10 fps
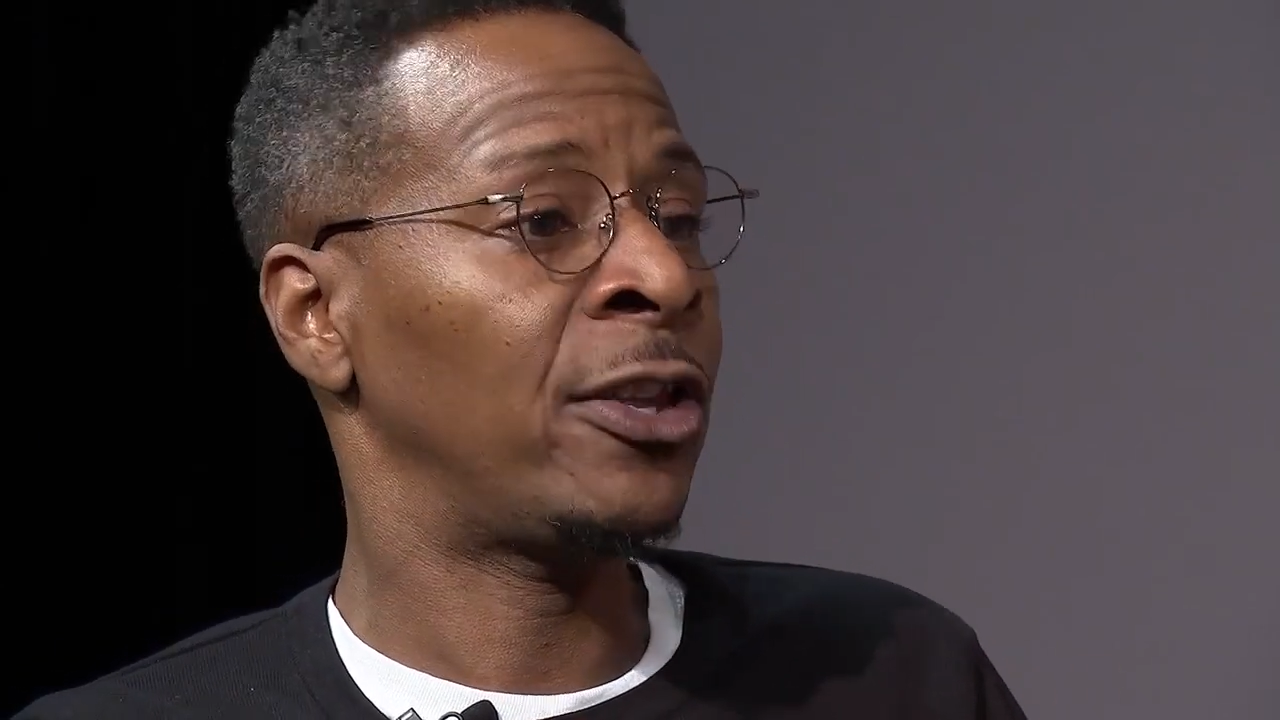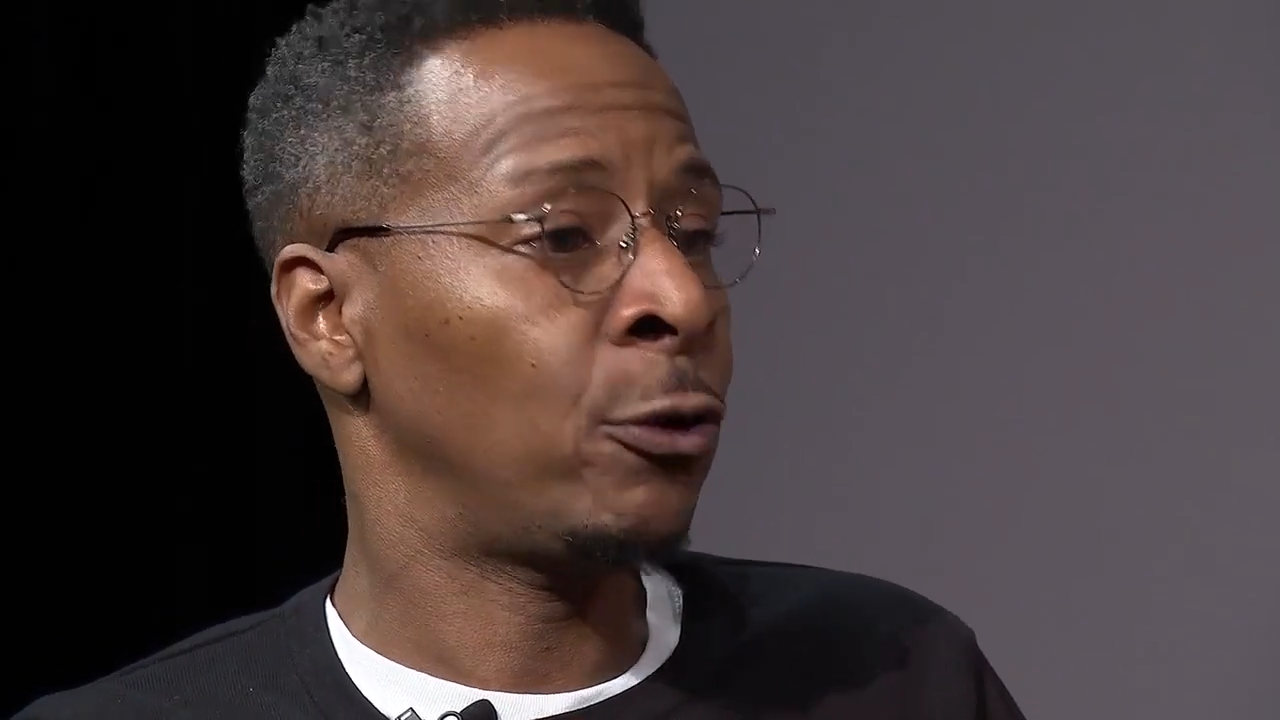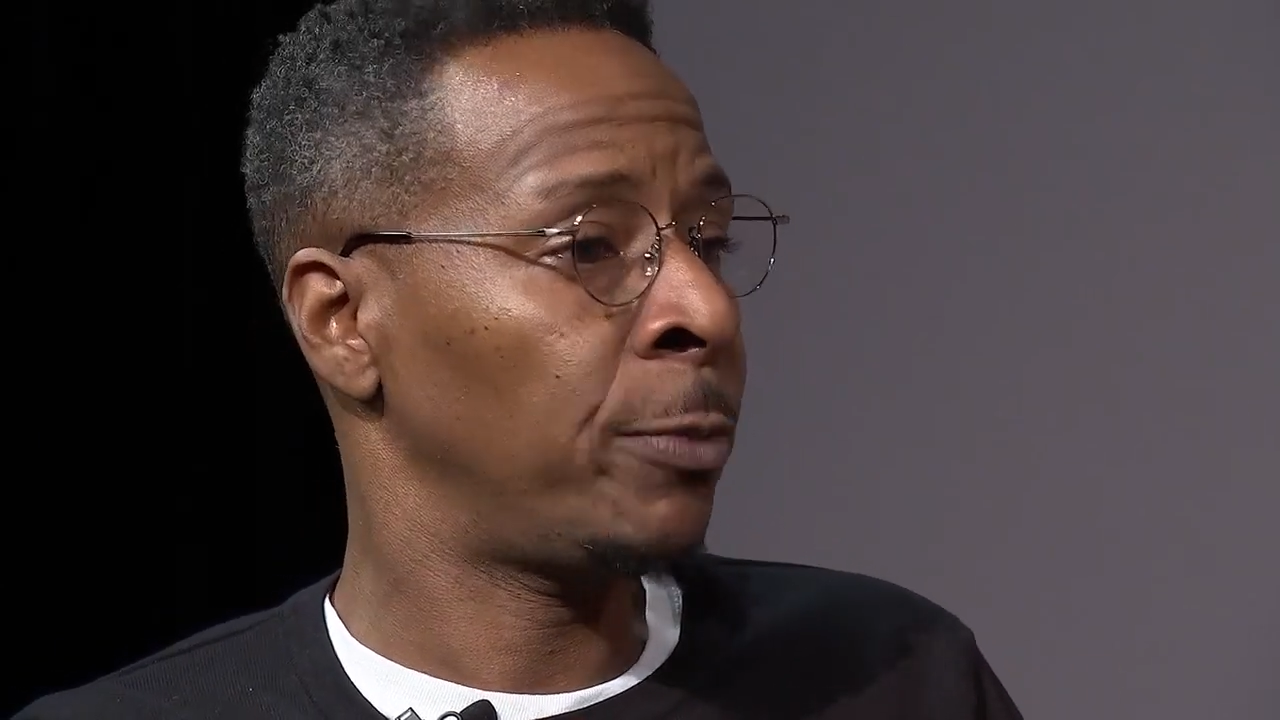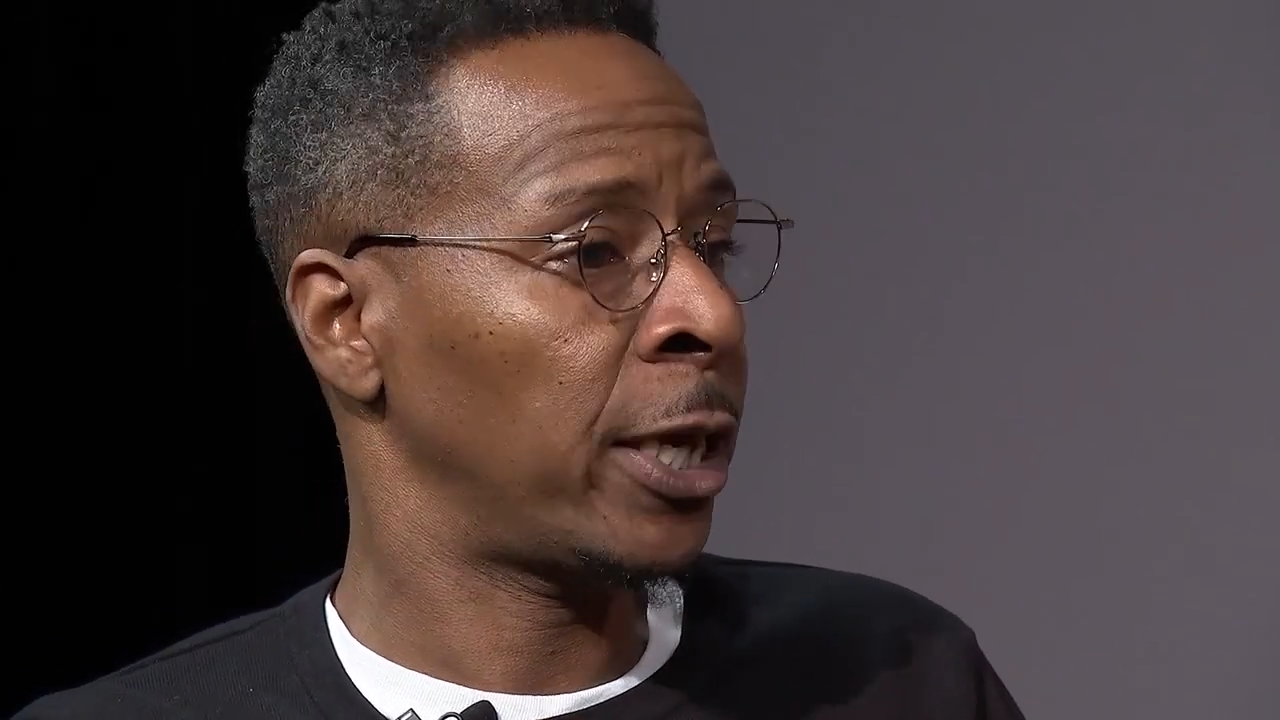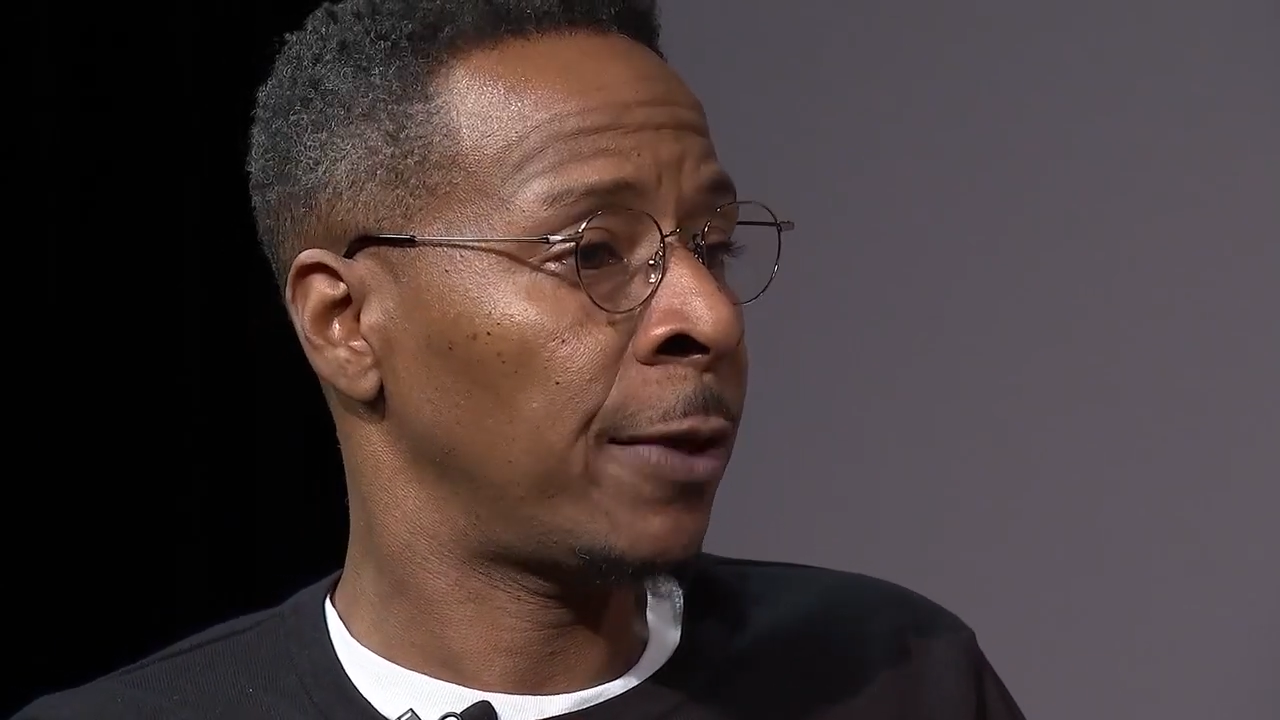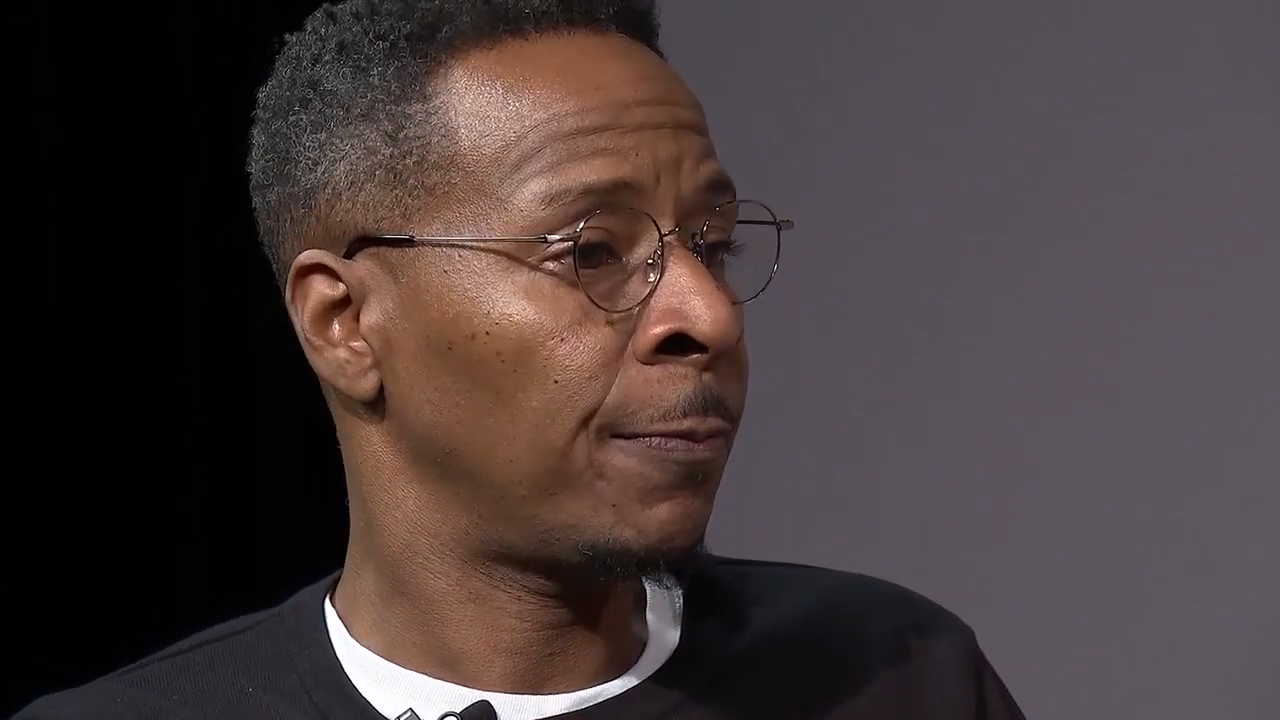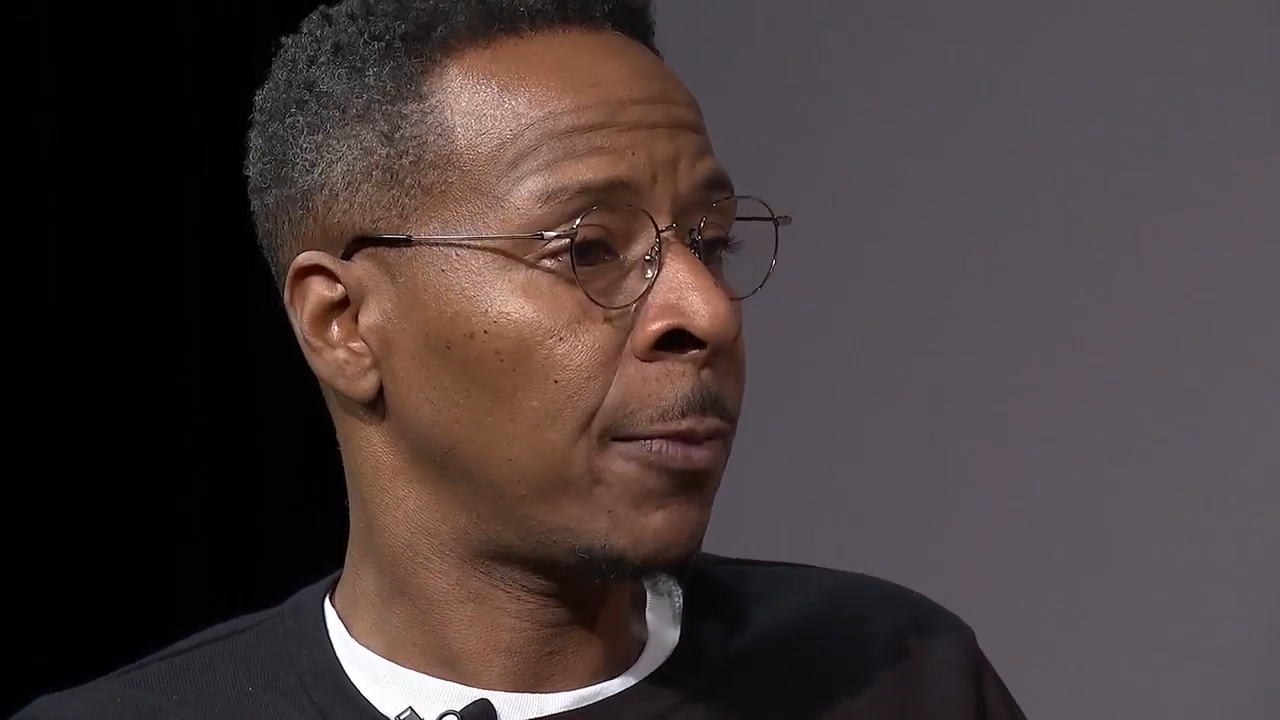do me.